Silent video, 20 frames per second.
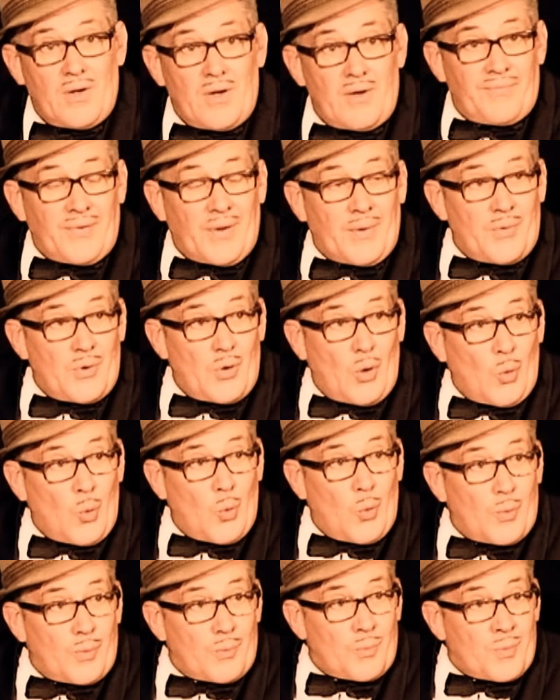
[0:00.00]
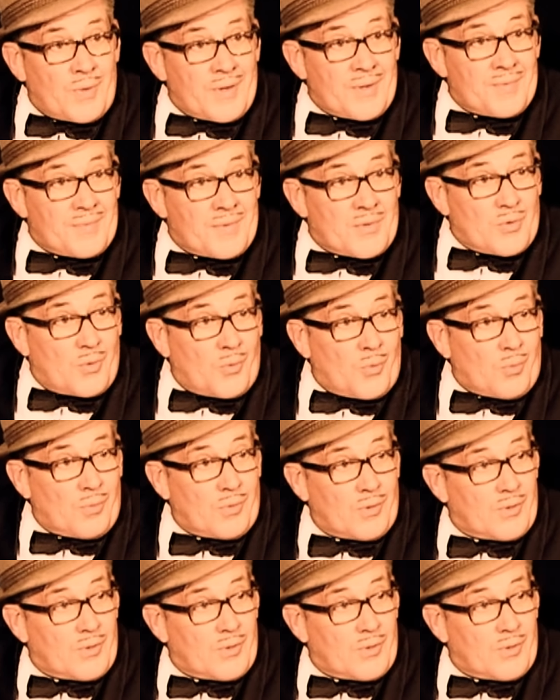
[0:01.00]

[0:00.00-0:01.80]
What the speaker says: for no reason at all.